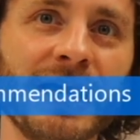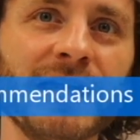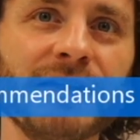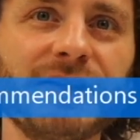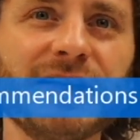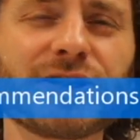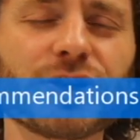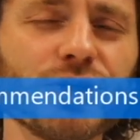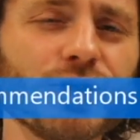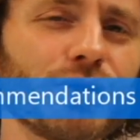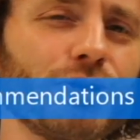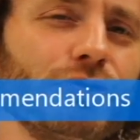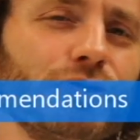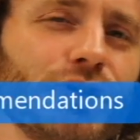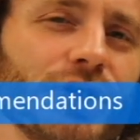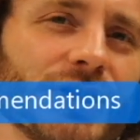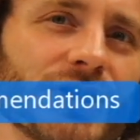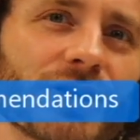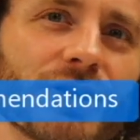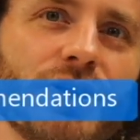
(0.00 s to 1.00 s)
These
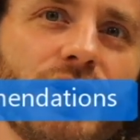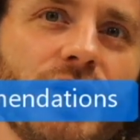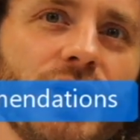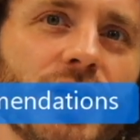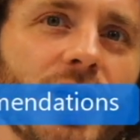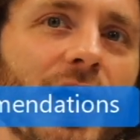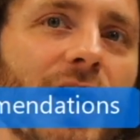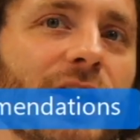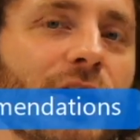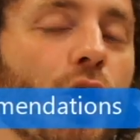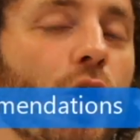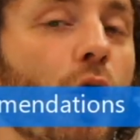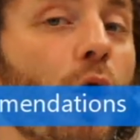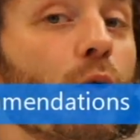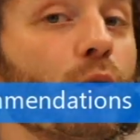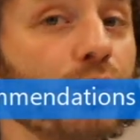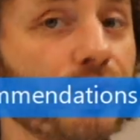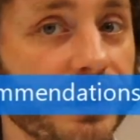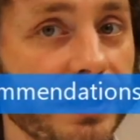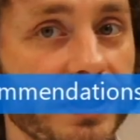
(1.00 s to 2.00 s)
conclusions are not
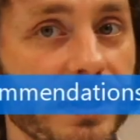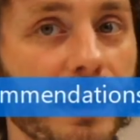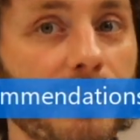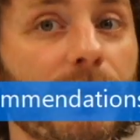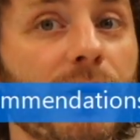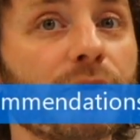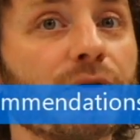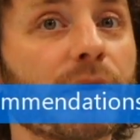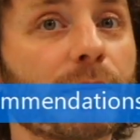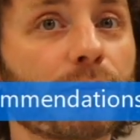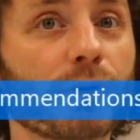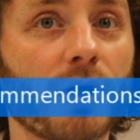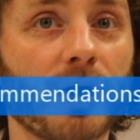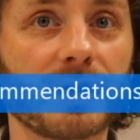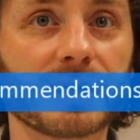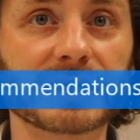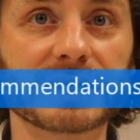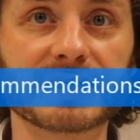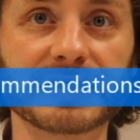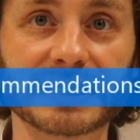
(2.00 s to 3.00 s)
only about the
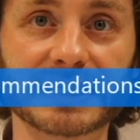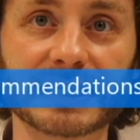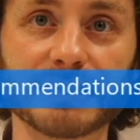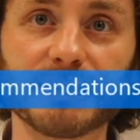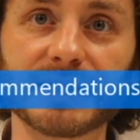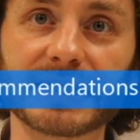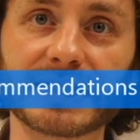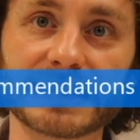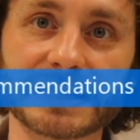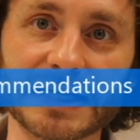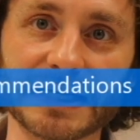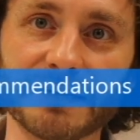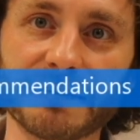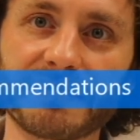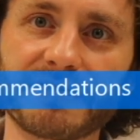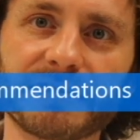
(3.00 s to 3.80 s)
product system itself.